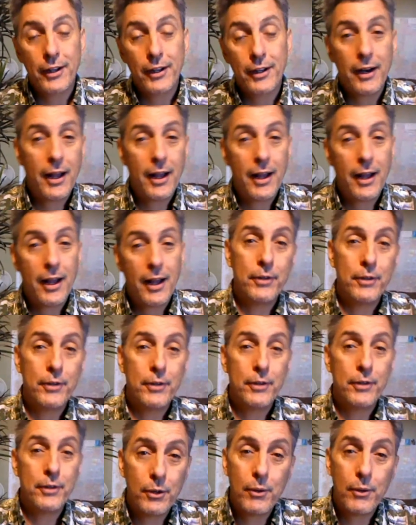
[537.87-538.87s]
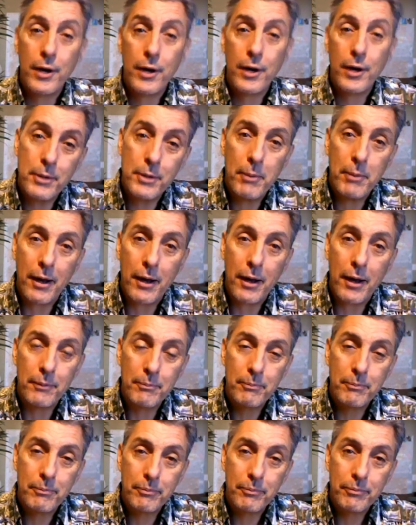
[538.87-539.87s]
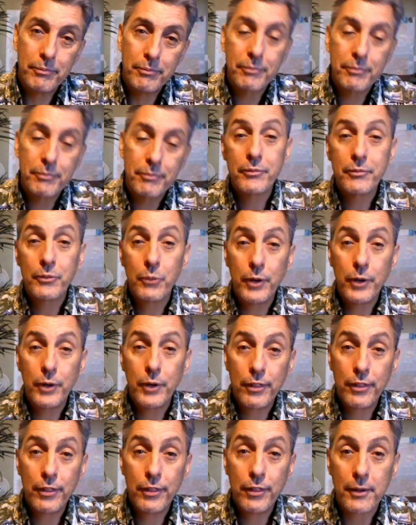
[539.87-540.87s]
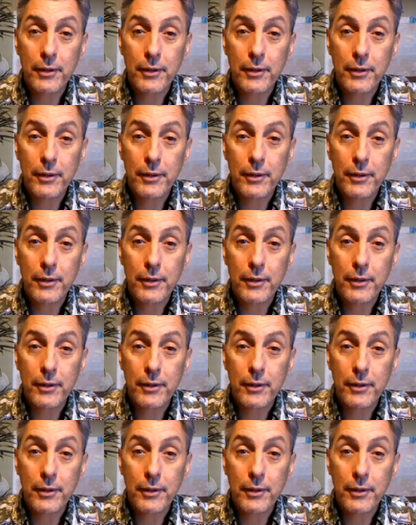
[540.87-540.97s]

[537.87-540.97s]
and I happen to know quite a bit about it. What do you think?